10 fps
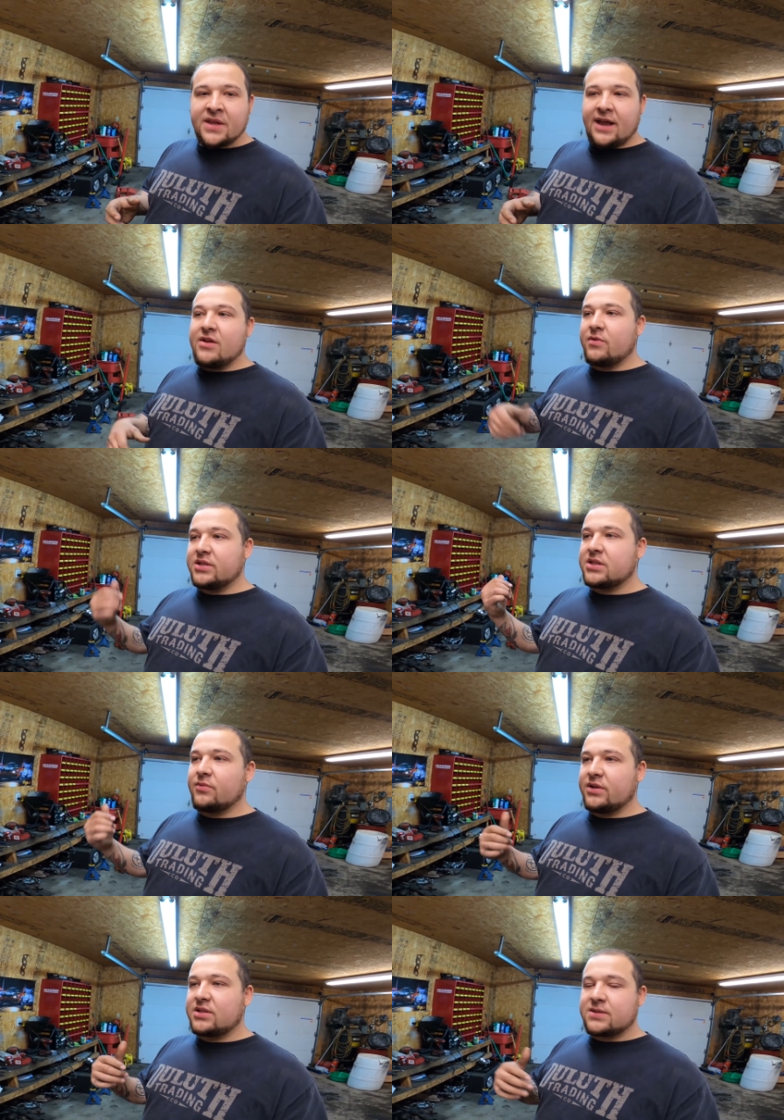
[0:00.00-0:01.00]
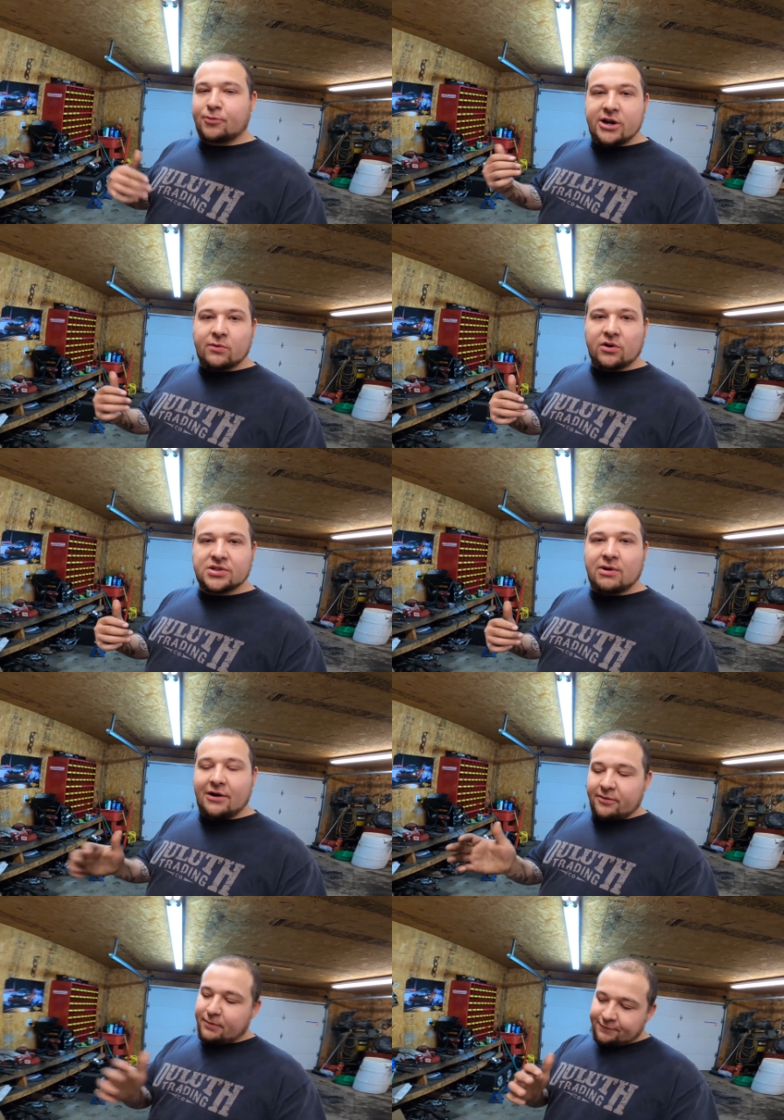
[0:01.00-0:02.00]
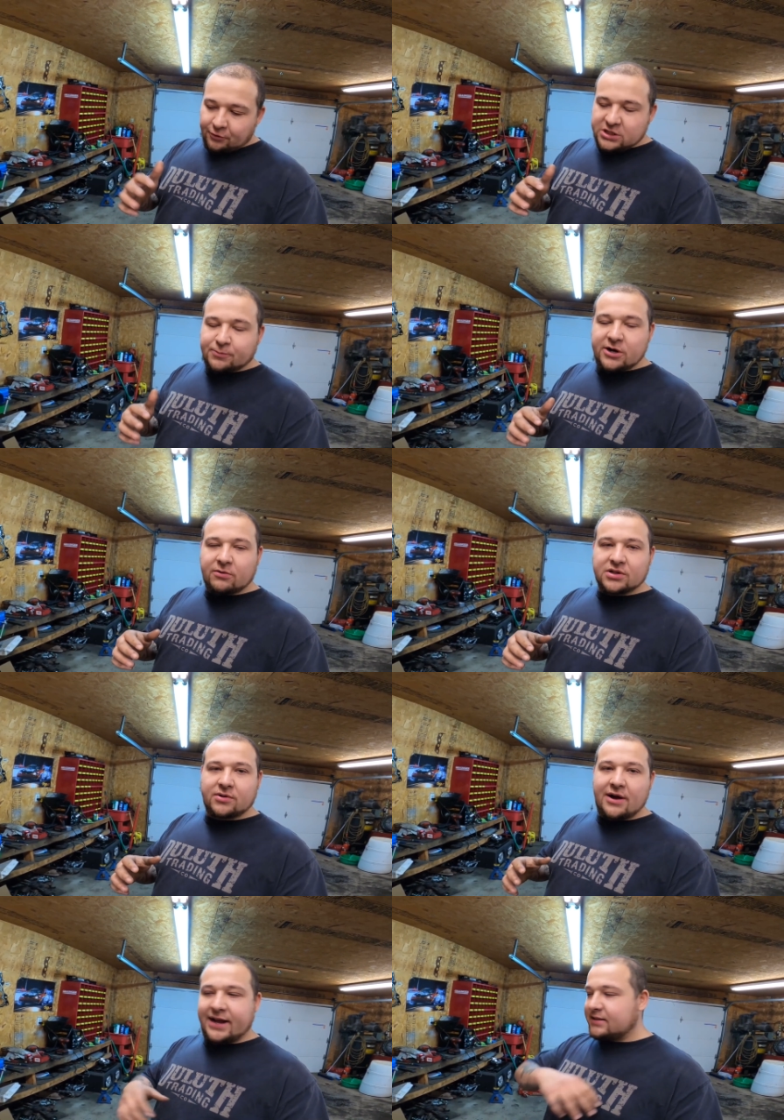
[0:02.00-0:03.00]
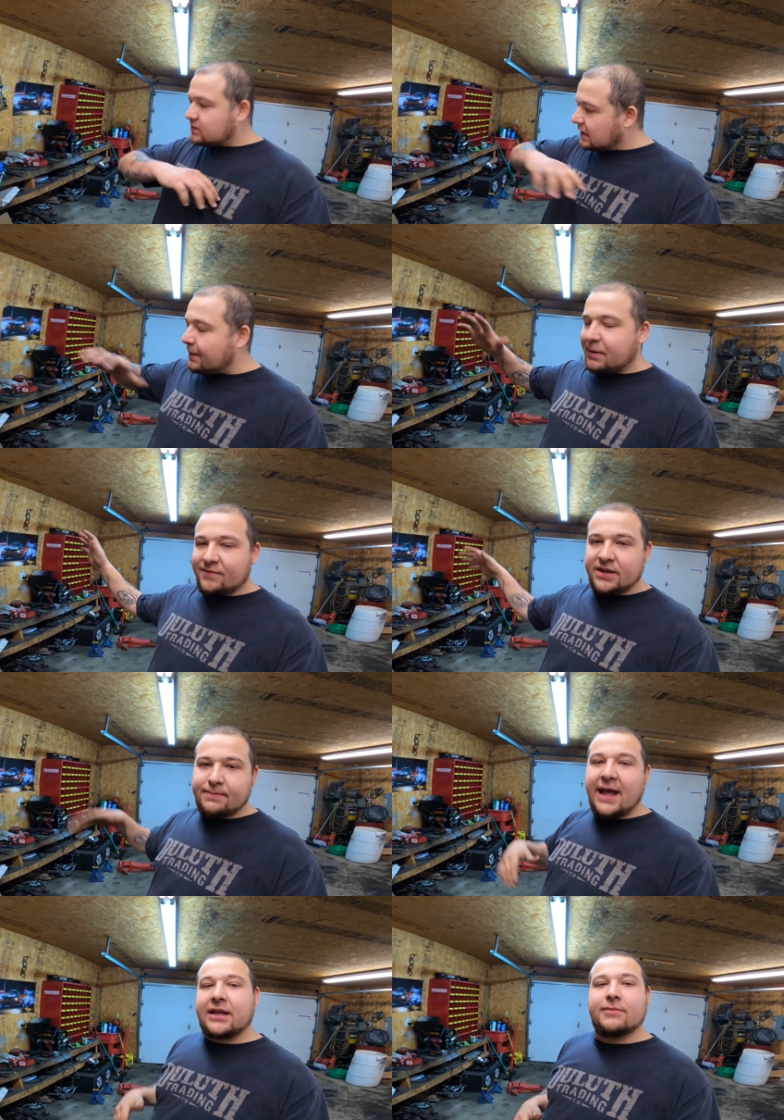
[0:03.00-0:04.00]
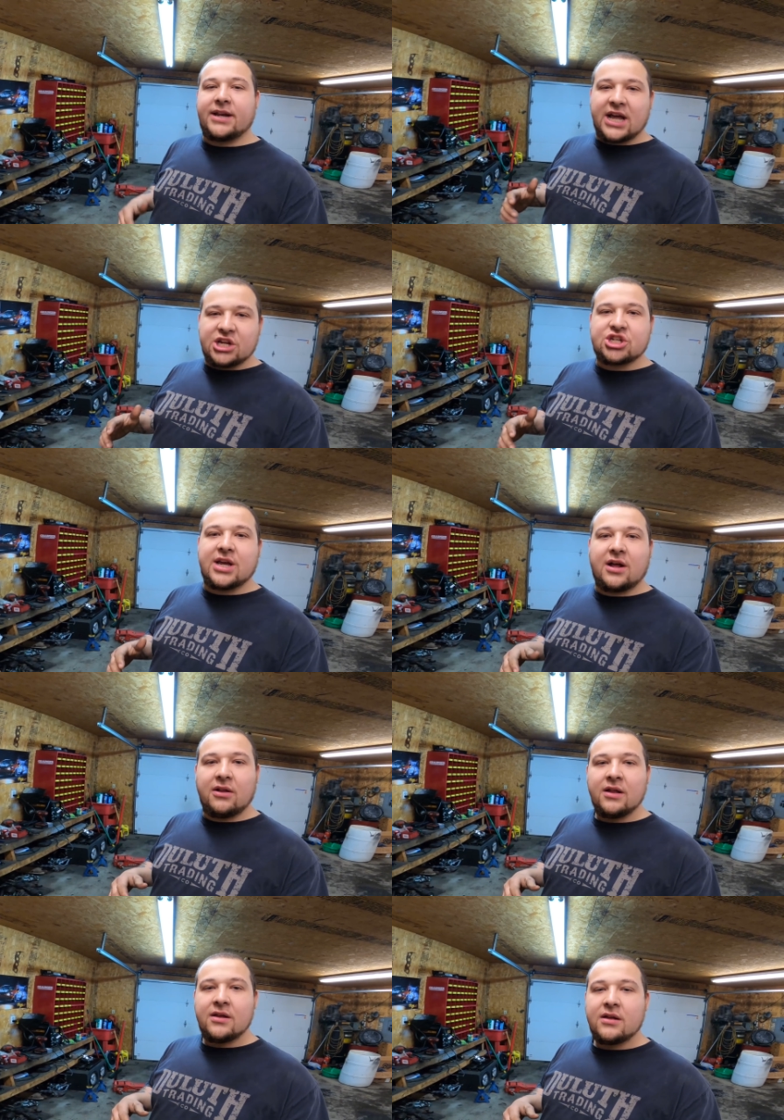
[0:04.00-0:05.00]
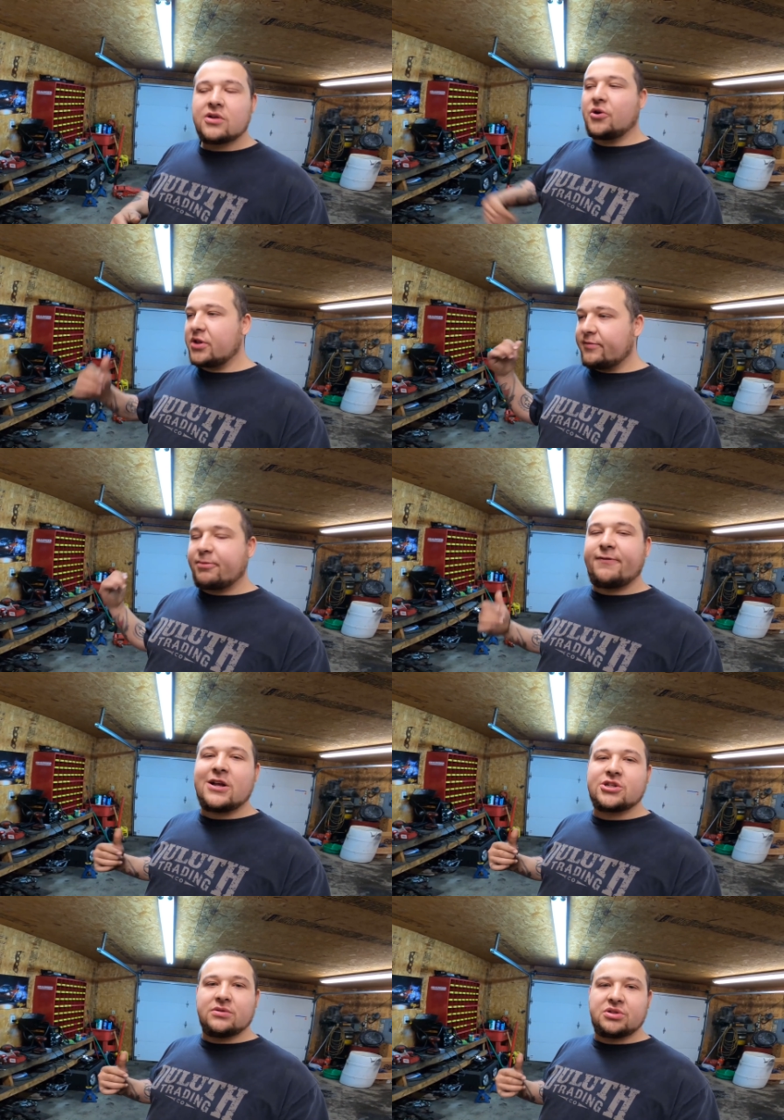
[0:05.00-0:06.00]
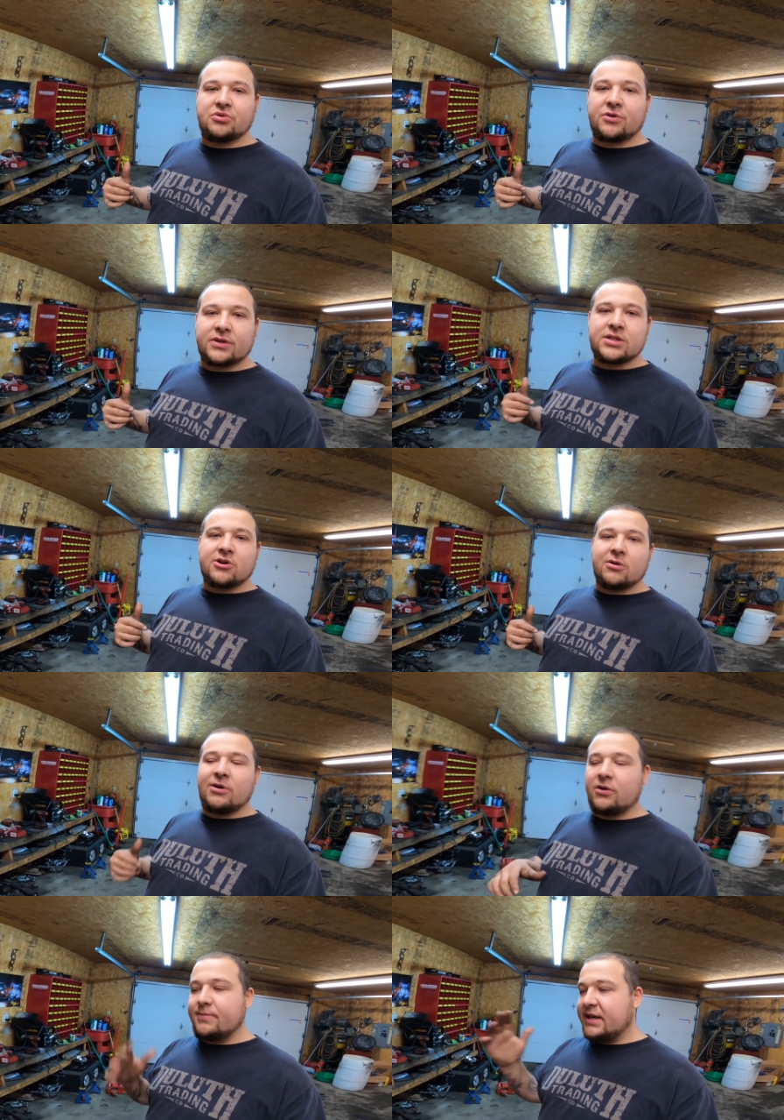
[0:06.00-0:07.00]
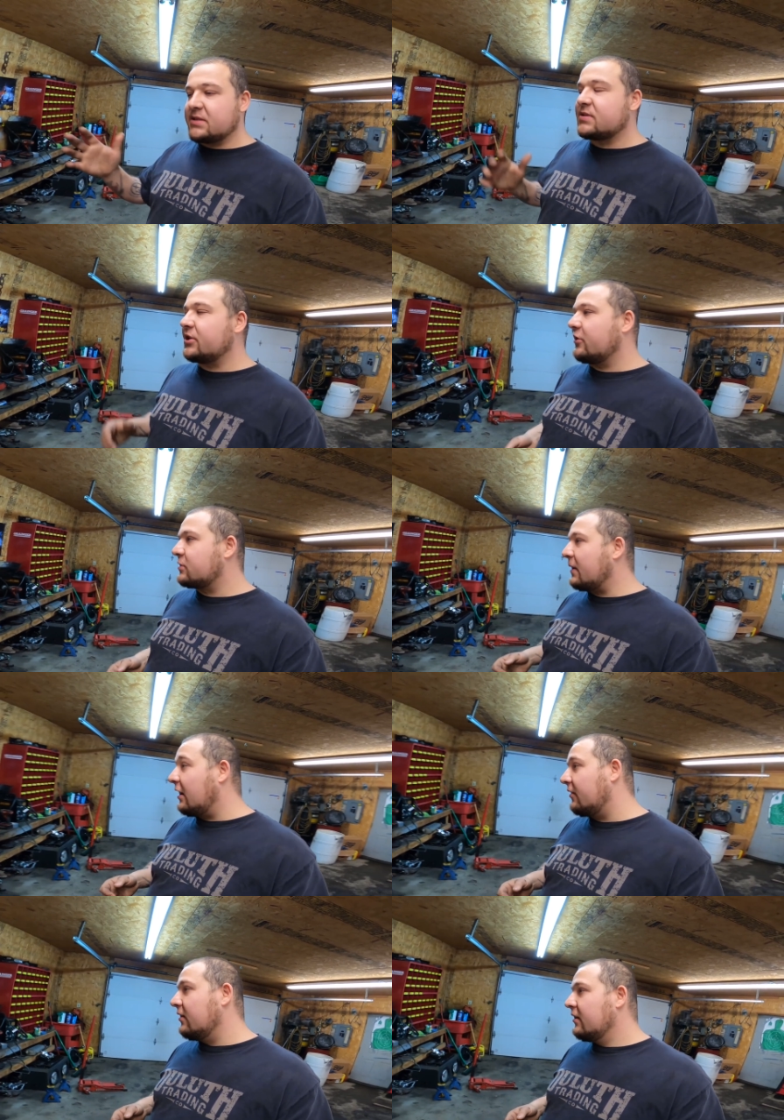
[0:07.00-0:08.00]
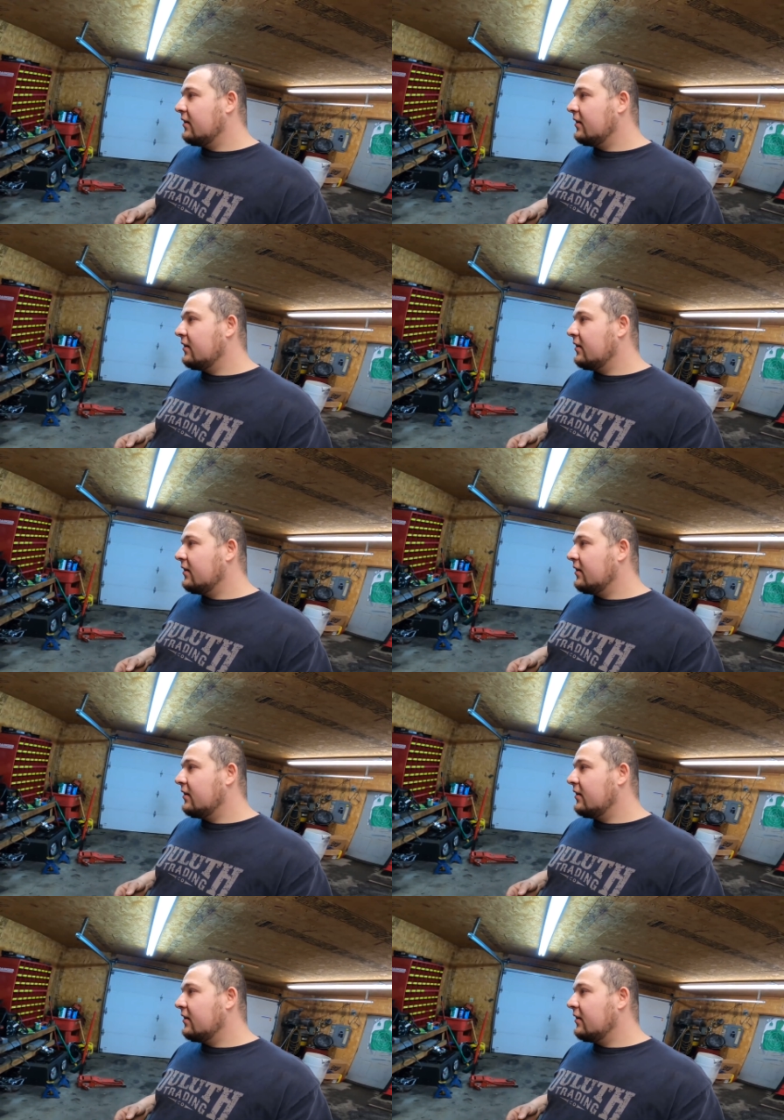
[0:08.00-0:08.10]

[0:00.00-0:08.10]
And then when spring rolls around, or before spring rolls around, I could slap everything back in my nice shell, go to the professional tuner with the turbo, and make some serious power.